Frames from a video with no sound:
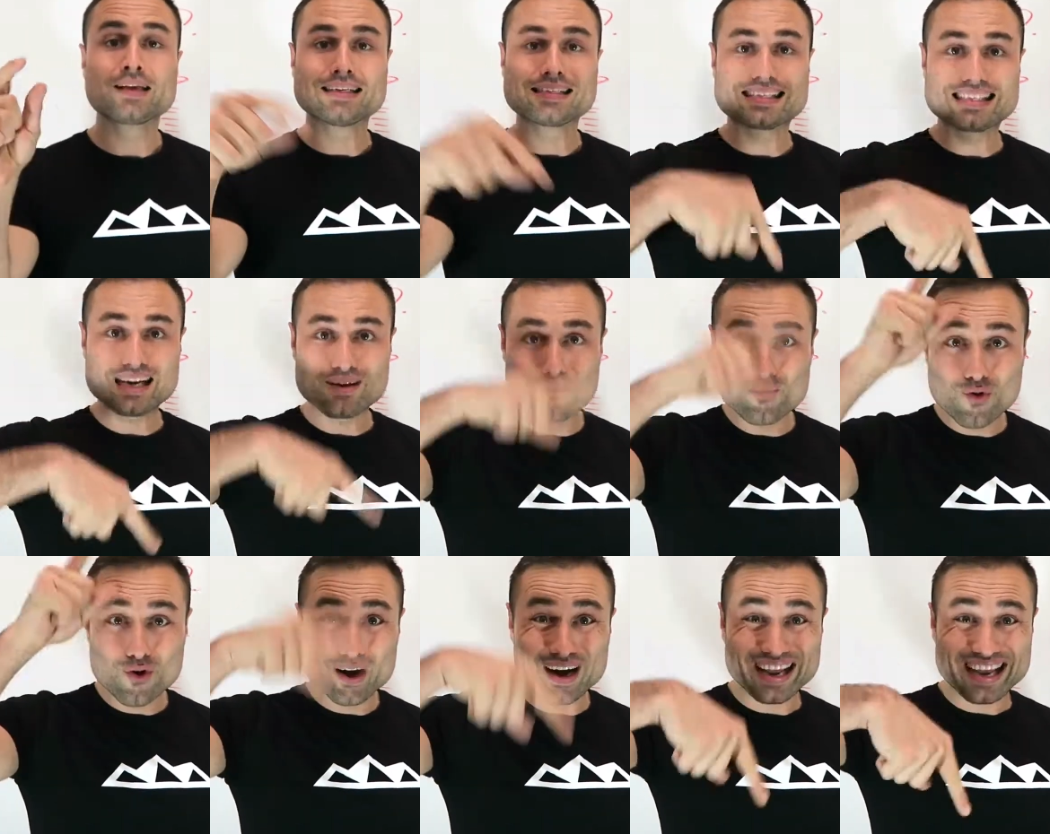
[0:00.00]

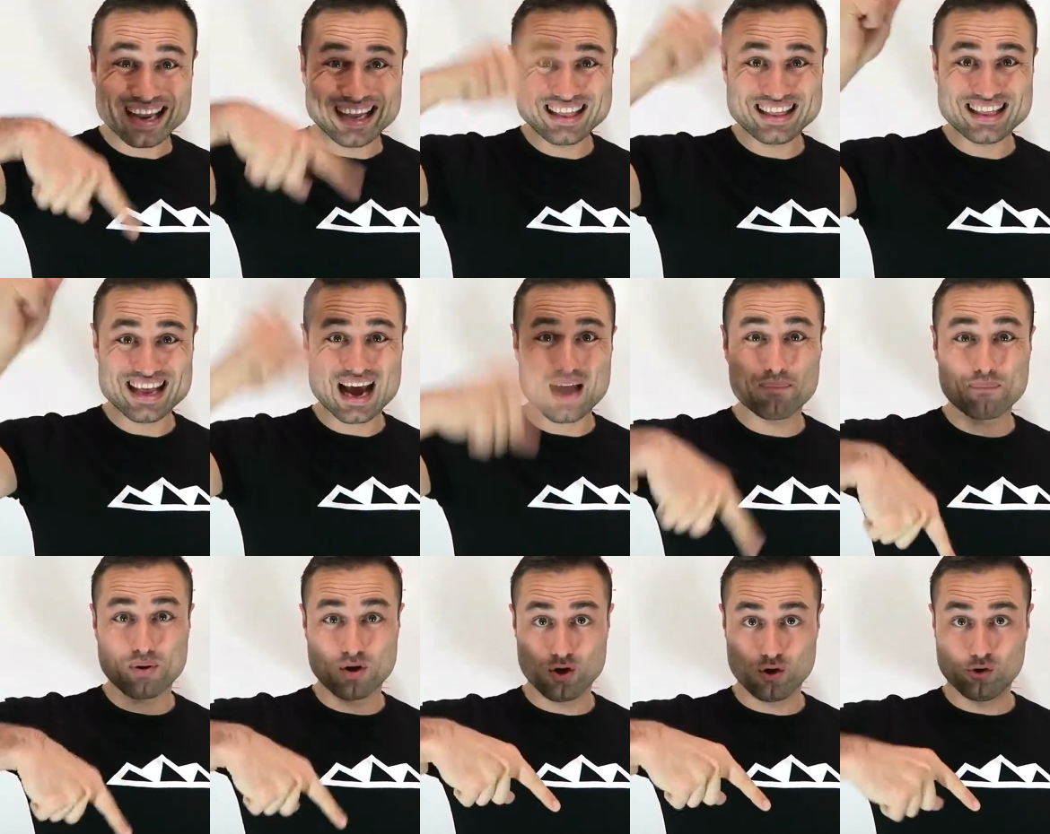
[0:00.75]
Somewhere in
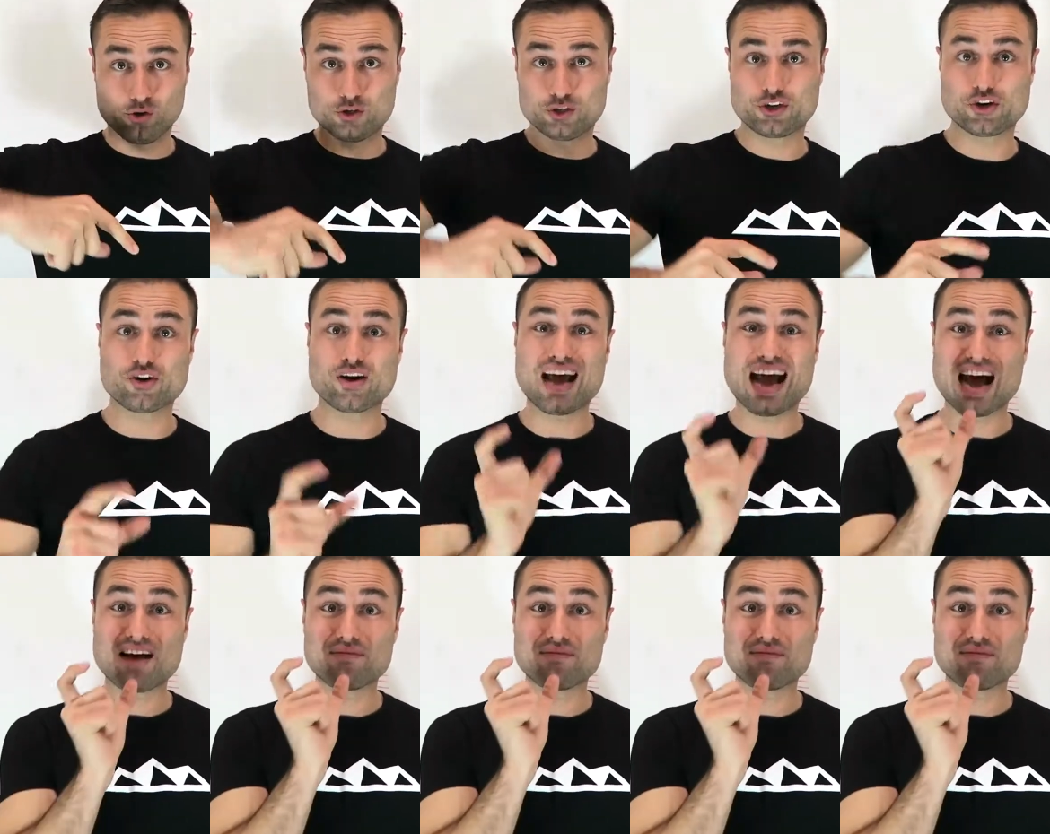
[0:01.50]
that post, you're gonna